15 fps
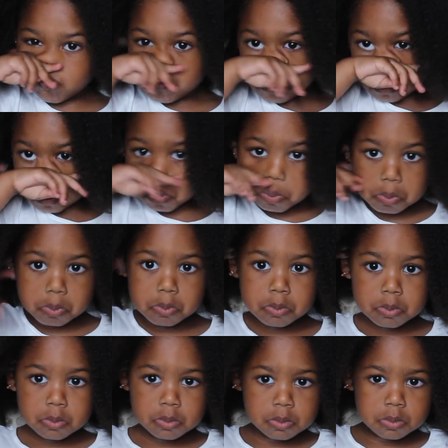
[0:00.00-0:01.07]
me know what you
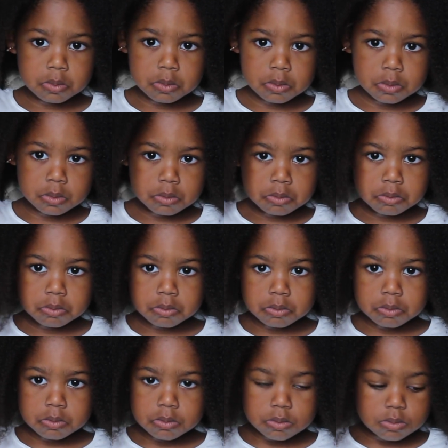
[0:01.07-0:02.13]
guys do when
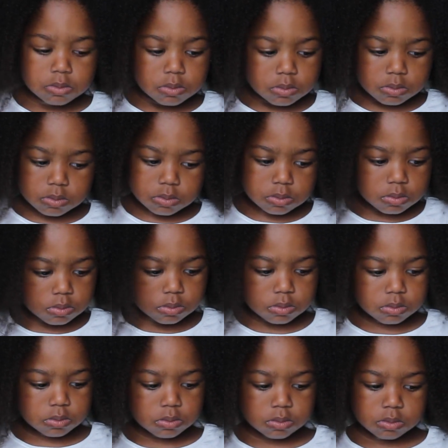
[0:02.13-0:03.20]
your child's
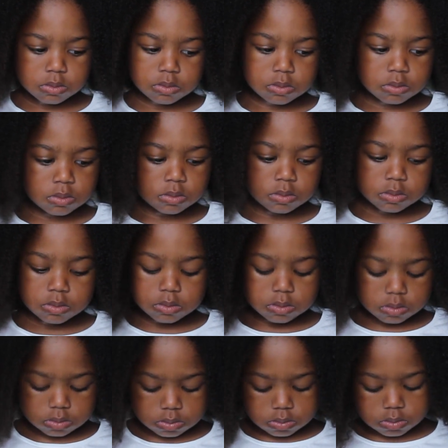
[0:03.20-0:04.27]
hair is
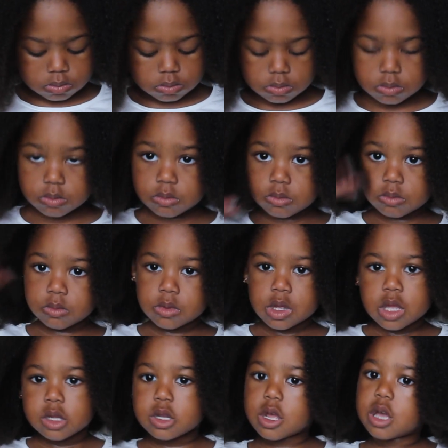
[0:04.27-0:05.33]
Tangled, is this the
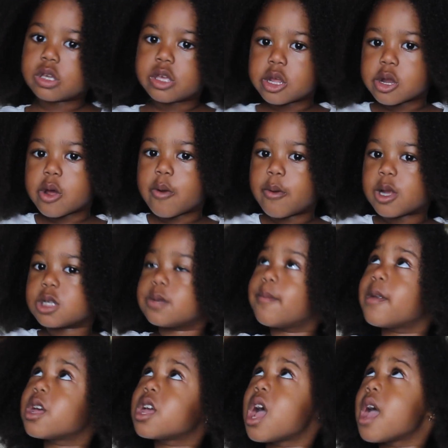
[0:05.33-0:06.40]
same routine that you do,
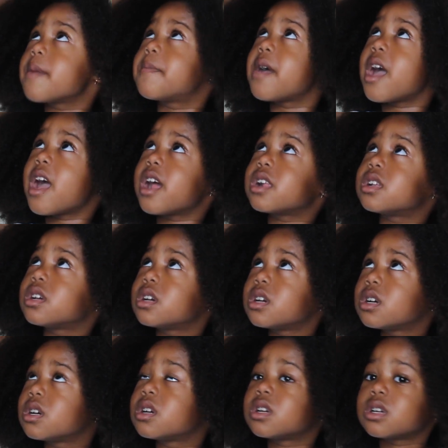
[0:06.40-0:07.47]
or do you do something a
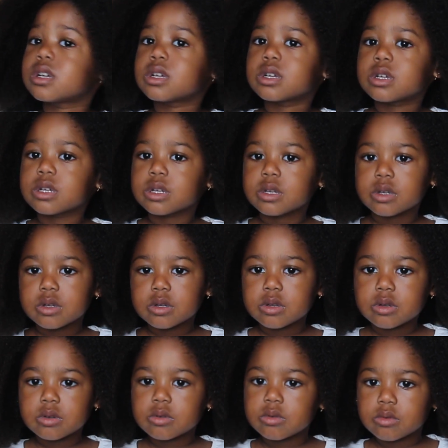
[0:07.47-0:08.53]
little different?
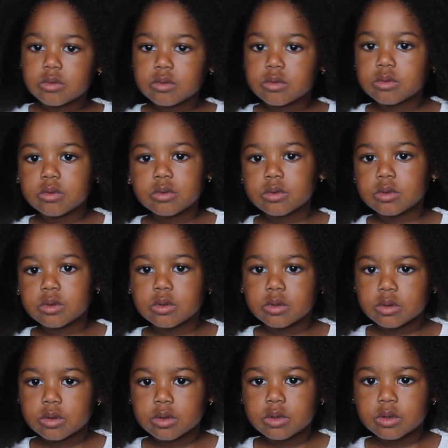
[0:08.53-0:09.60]
I'm just going
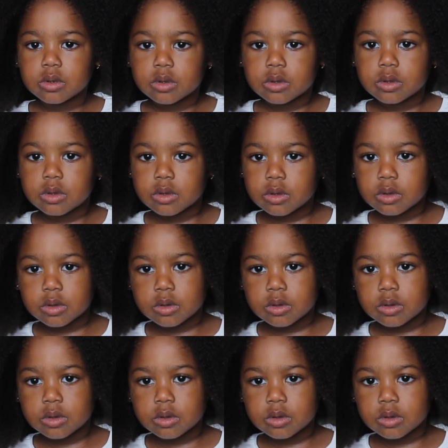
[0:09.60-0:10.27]
back in and I'm just